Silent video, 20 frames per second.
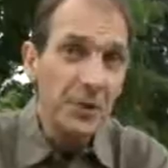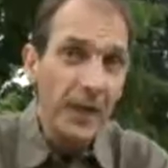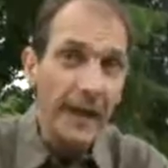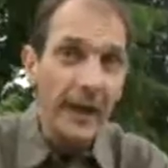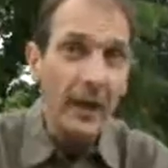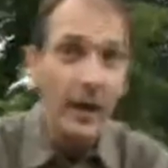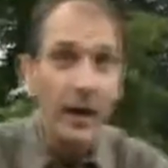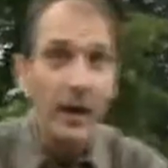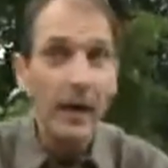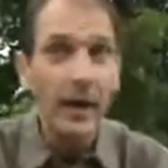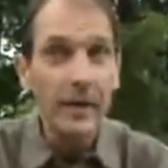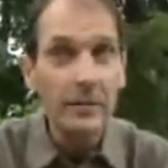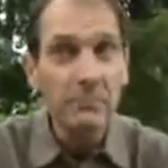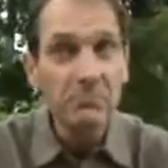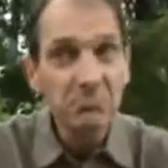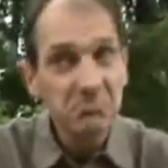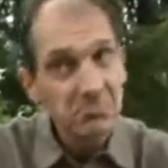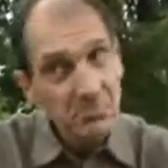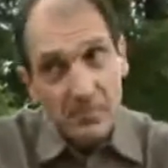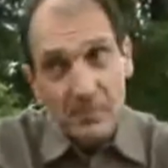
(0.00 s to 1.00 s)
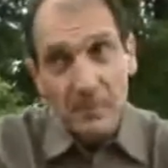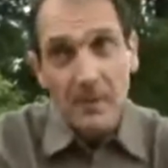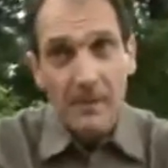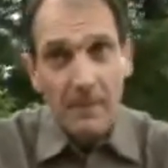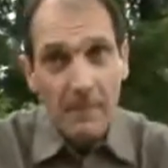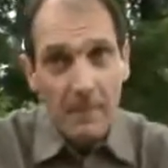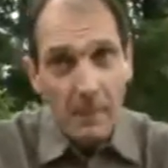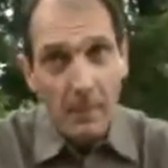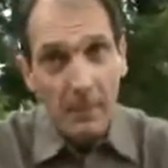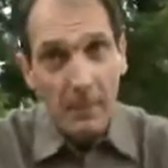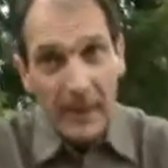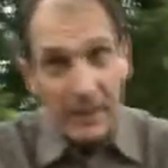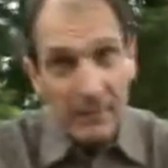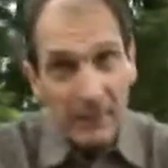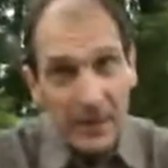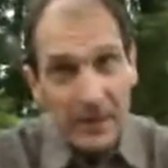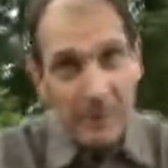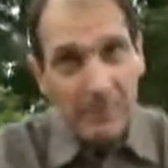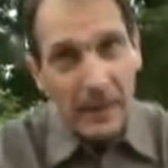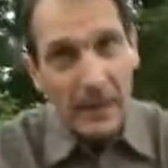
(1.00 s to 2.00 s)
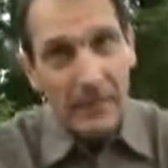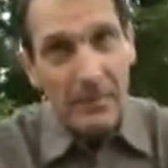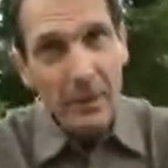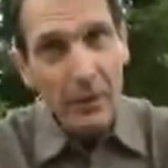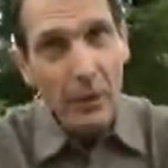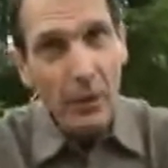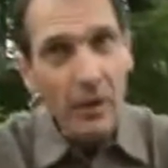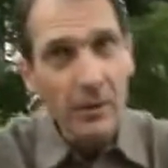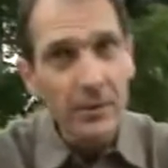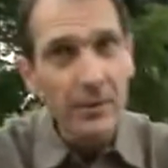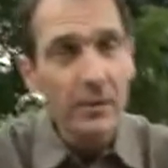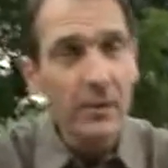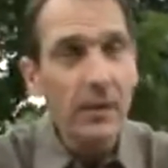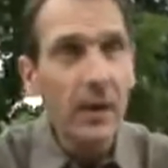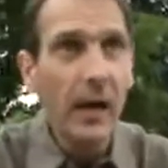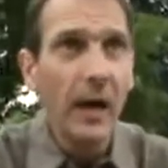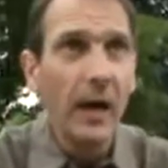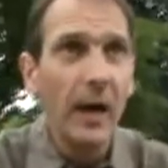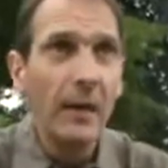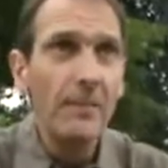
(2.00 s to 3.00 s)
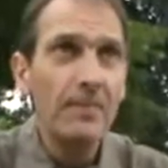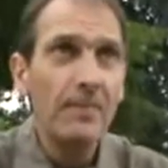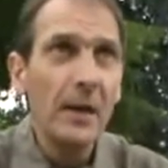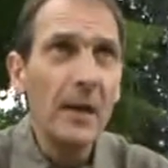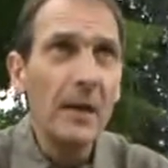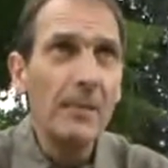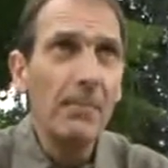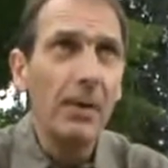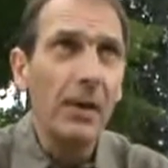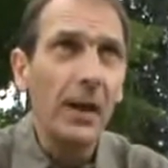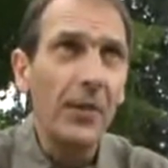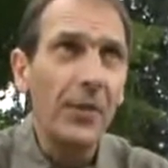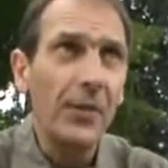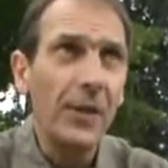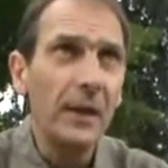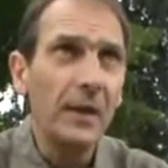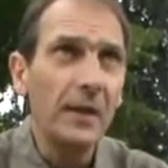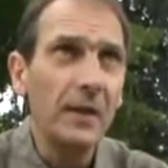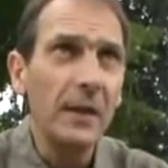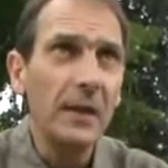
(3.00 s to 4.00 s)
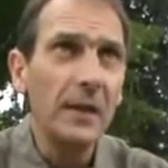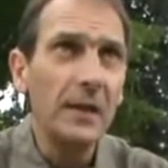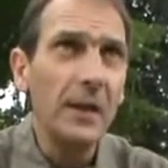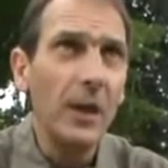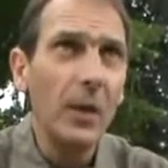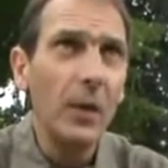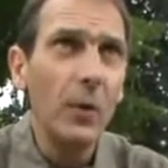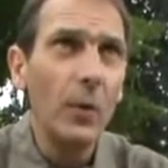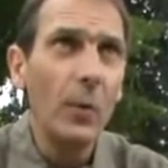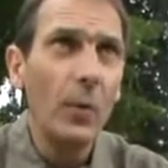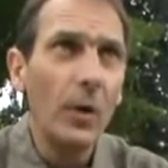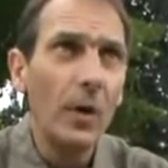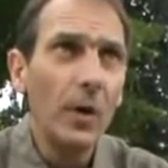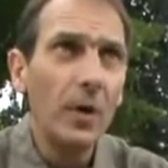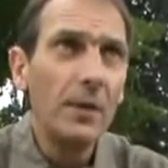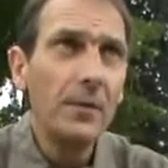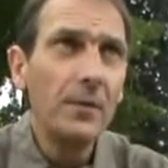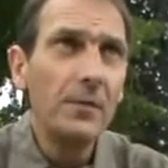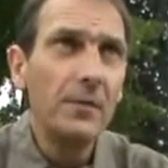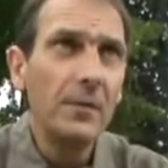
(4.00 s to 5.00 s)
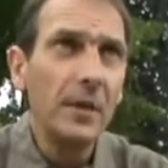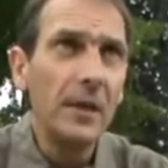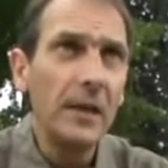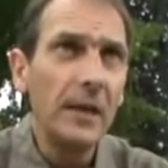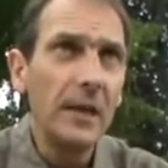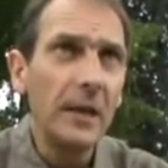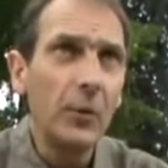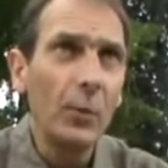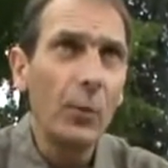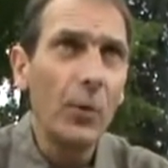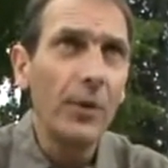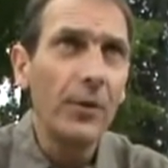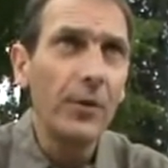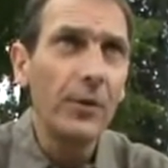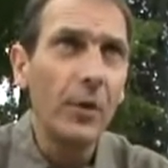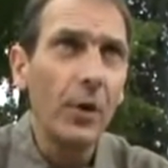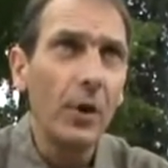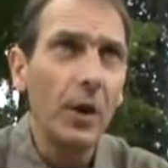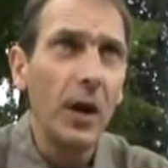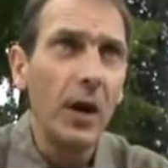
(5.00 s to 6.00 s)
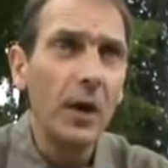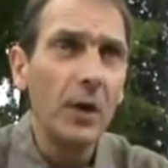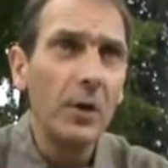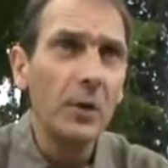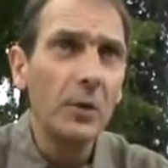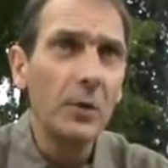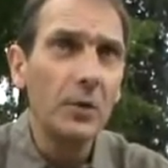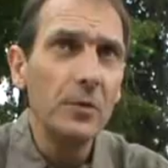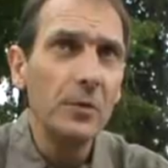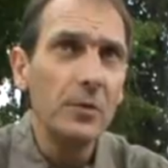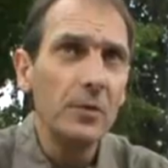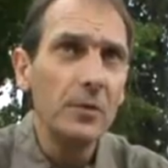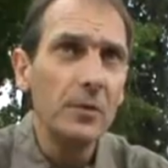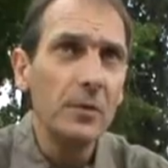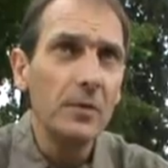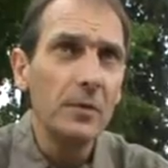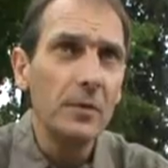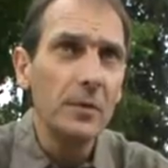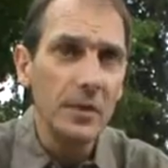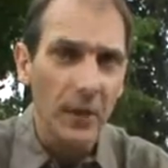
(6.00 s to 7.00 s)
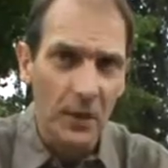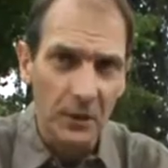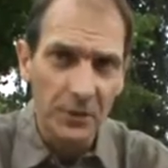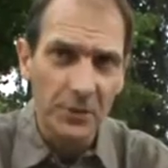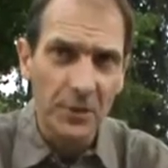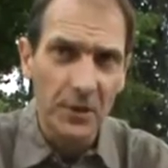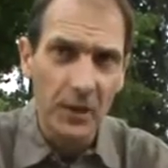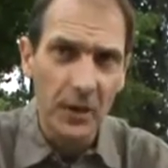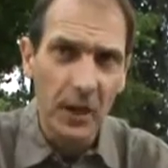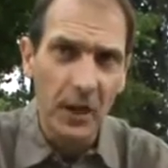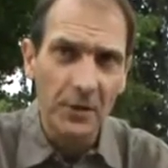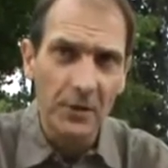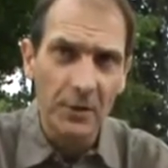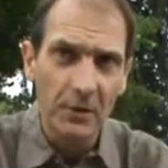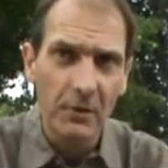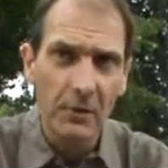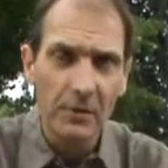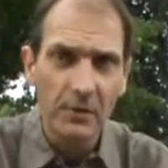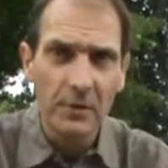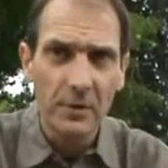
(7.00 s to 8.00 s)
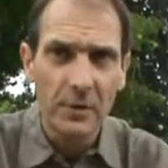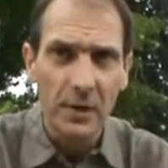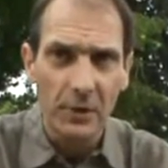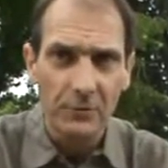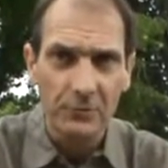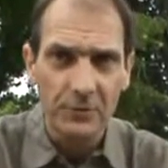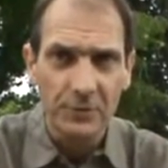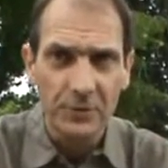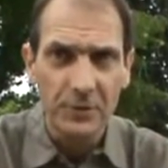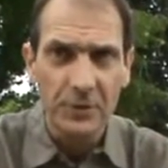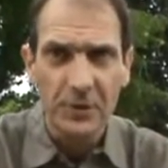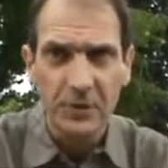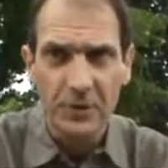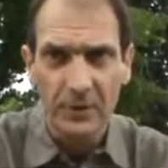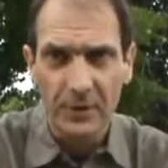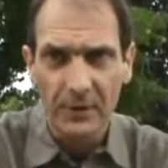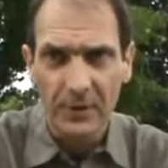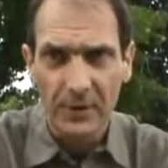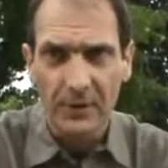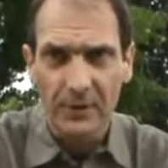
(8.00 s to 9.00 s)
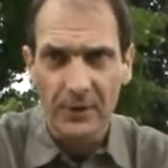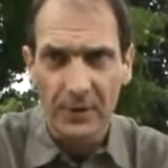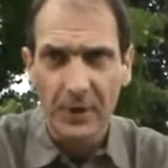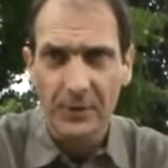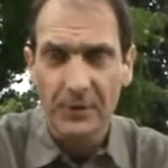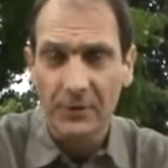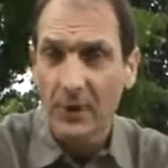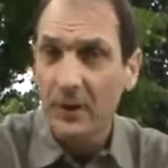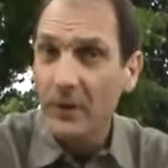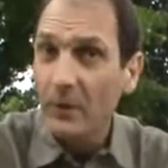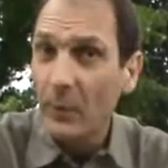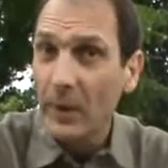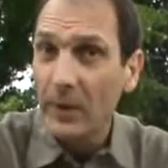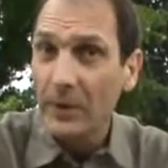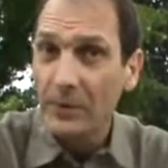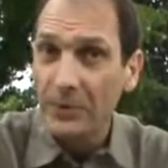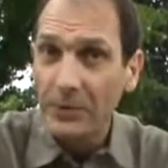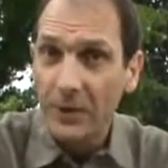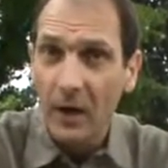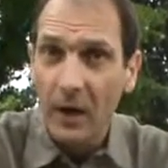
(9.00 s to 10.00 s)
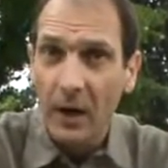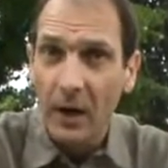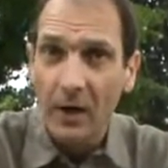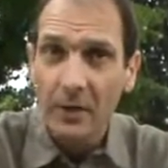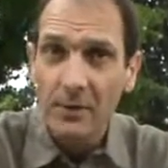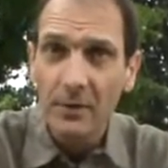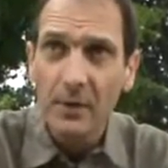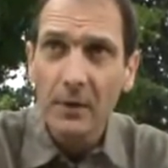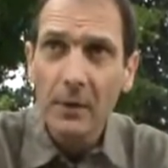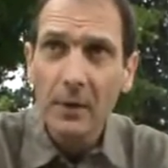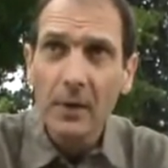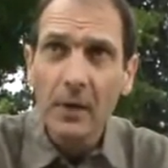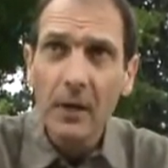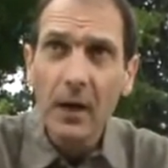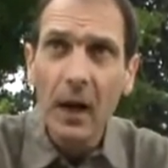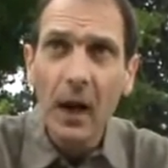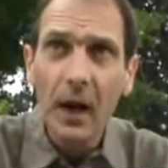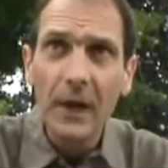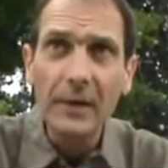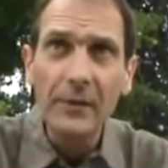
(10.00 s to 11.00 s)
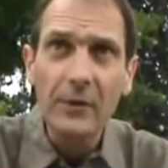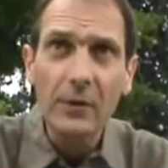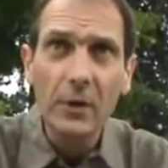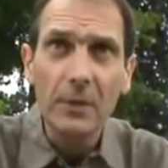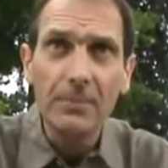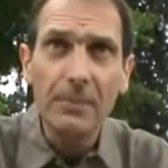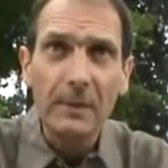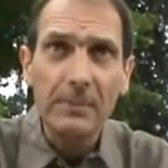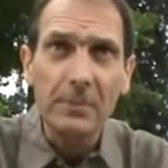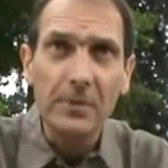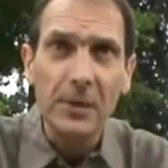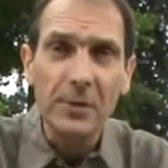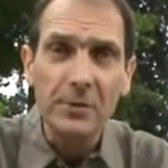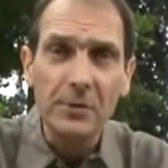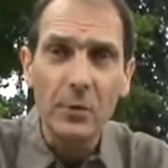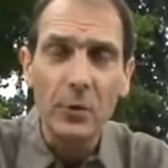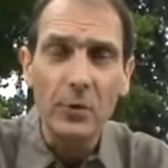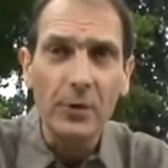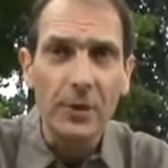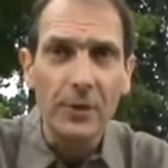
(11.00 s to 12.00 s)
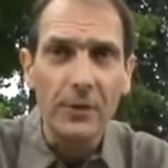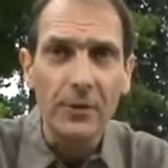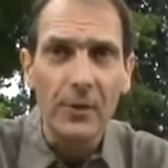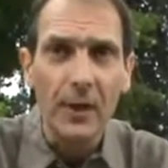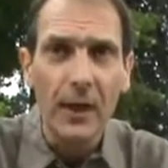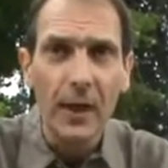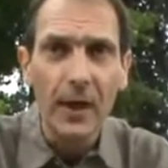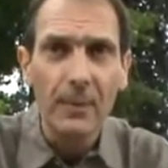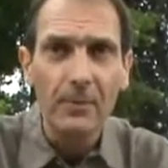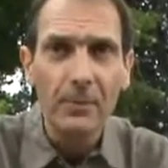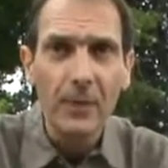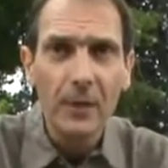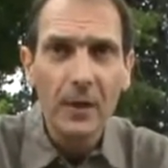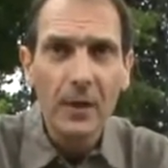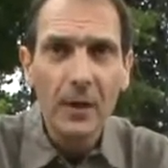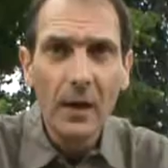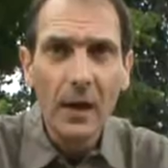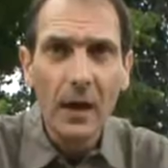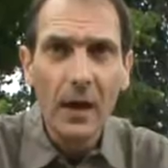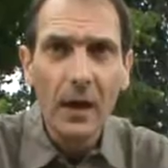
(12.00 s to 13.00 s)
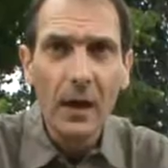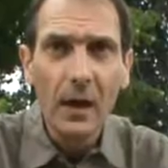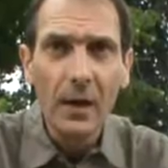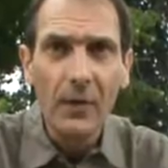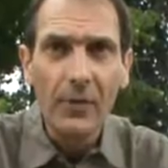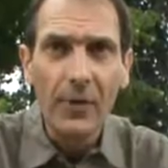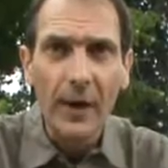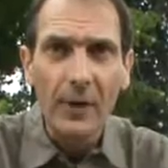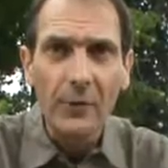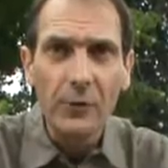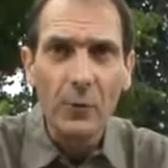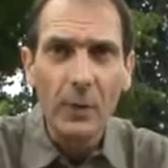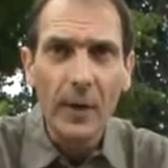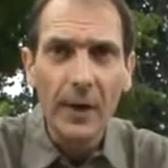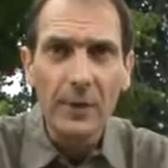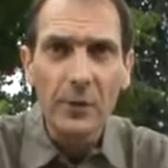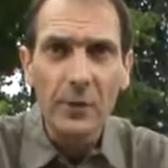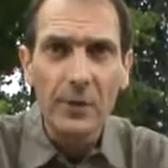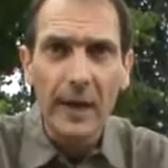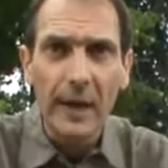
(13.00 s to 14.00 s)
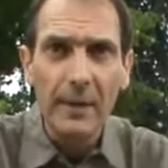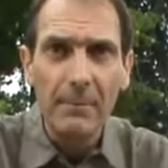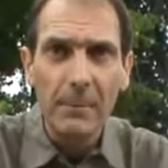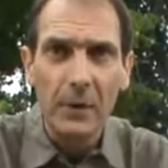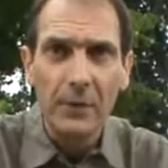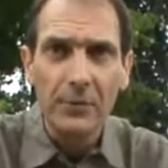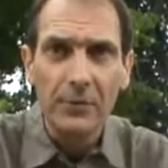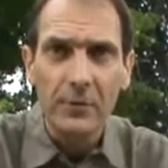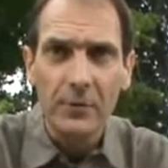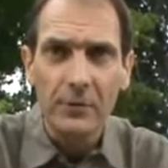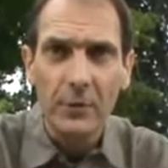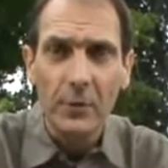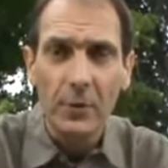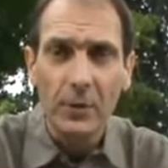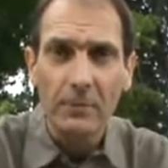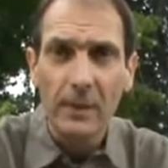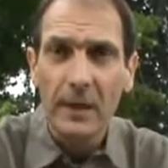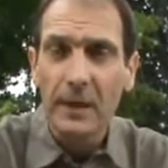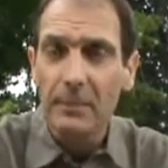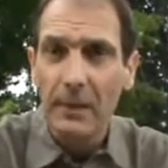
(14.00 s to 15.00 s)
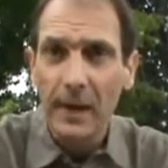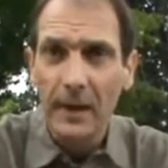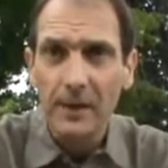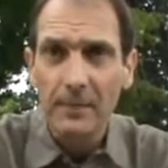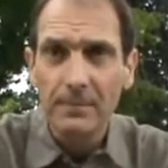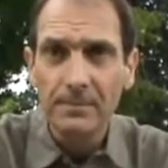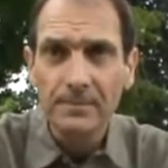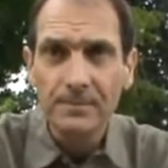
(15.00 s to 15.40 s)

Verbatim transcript: Shanghai? Maybe, maybe not. Um, but I think you know, dealing with your own culture and your own cultural traditions is, is certainly where to start and if you've got a big potential audience there, uh, that's where you'll get most of your money back.